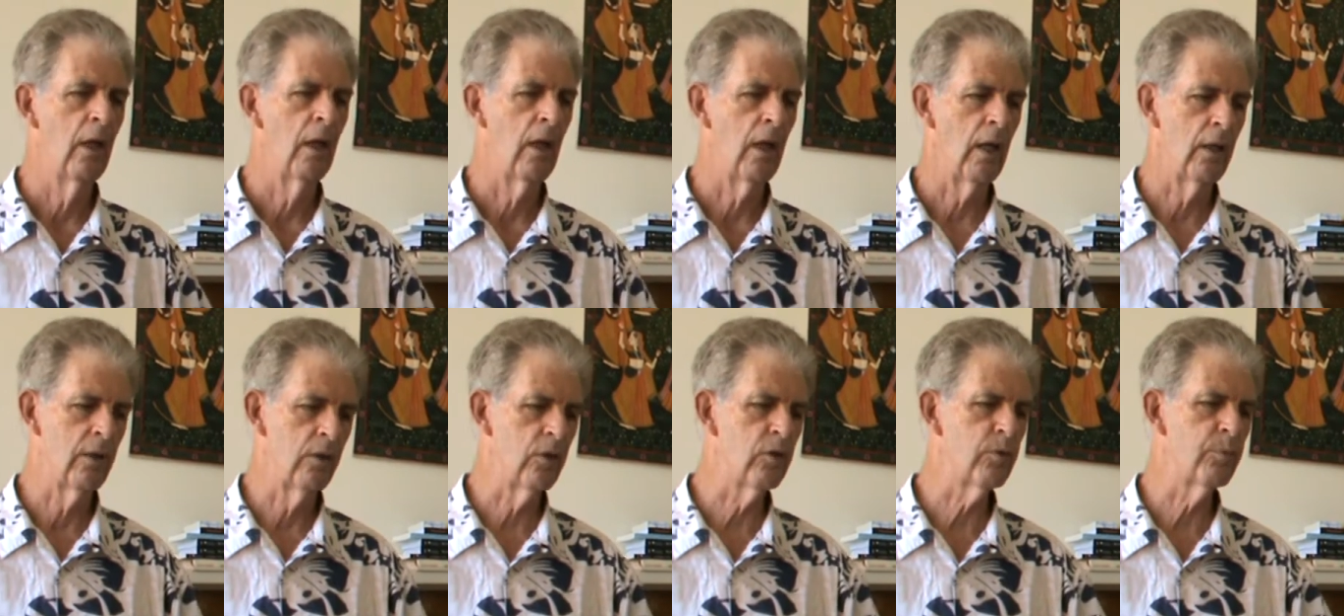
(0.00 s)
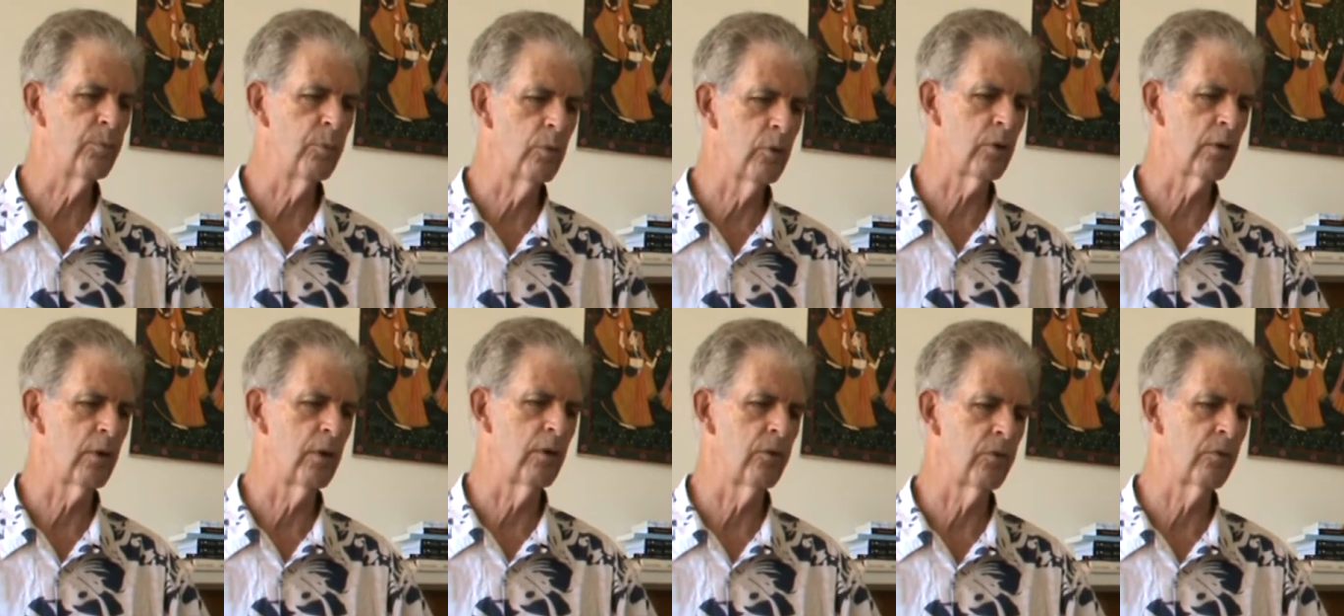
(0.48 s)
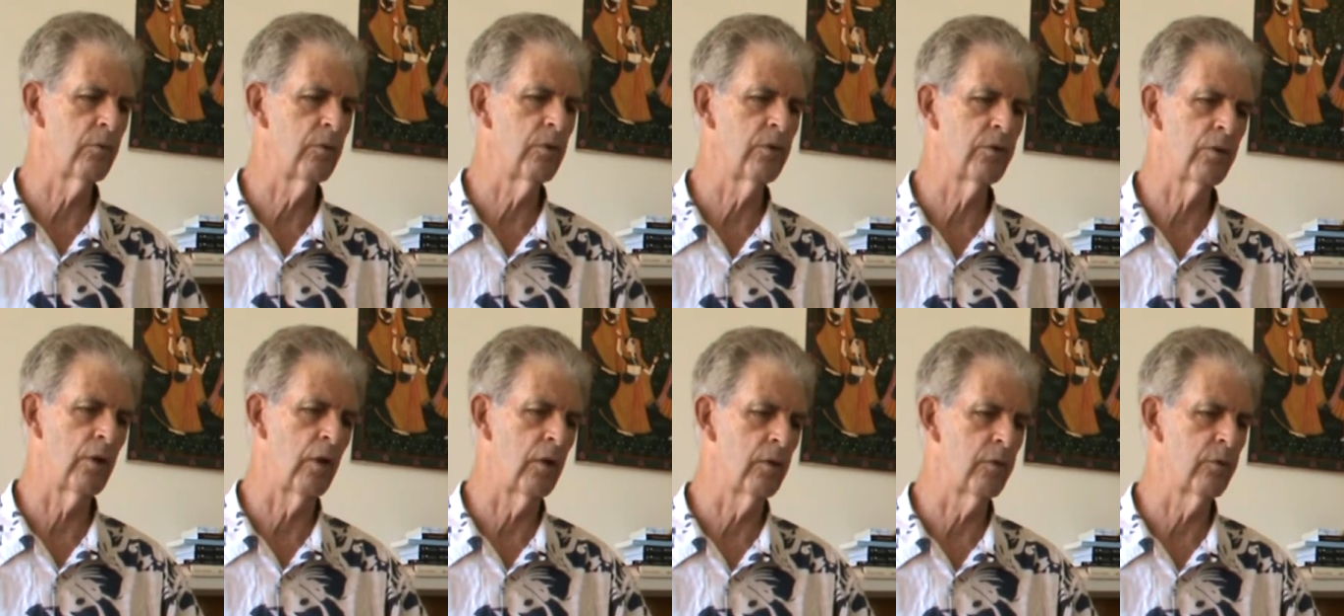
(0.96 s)
and this book is a
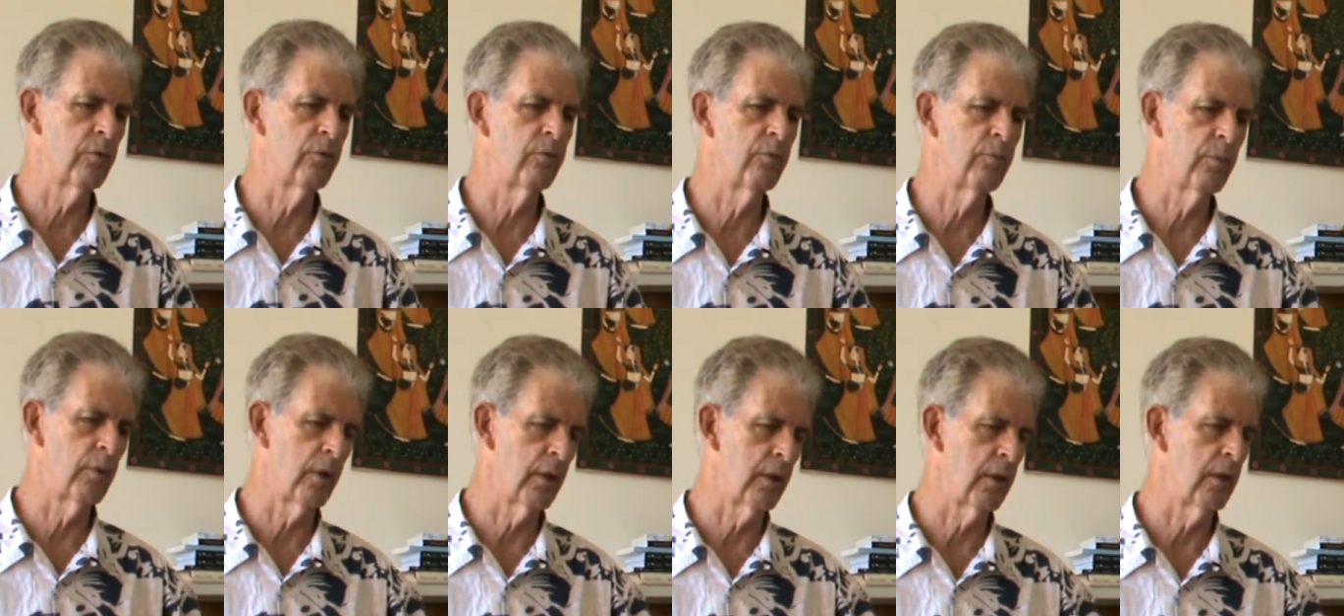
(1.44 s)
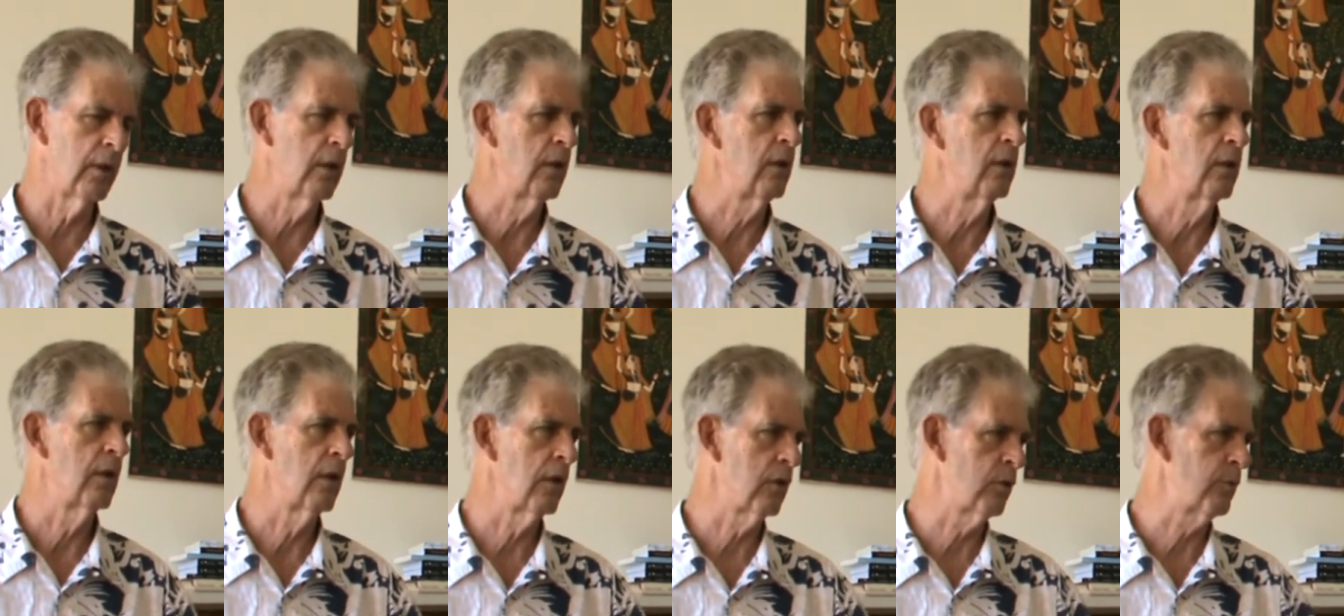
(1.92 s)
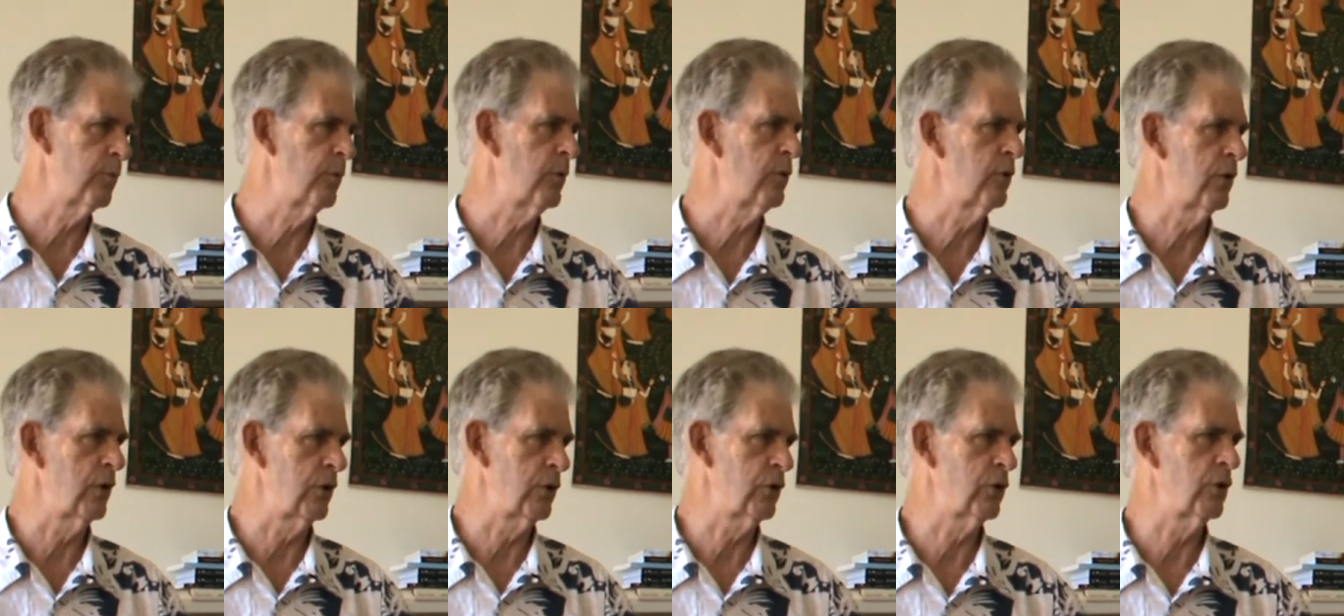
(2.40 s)
result of my
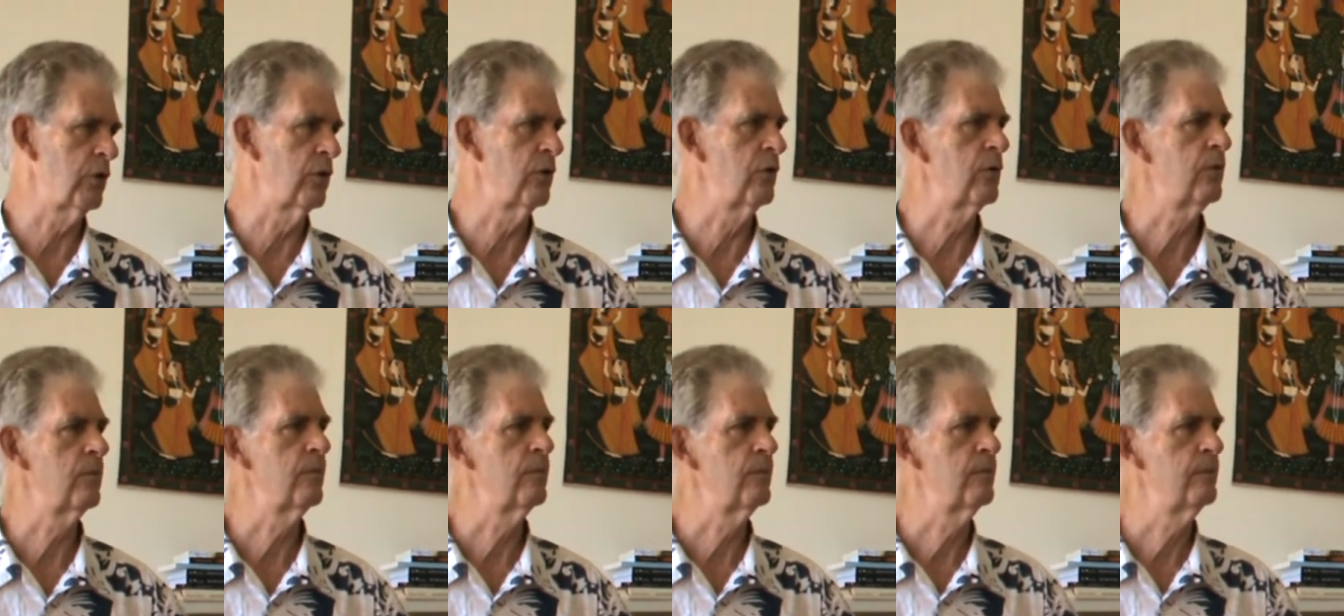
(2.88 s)
explorations.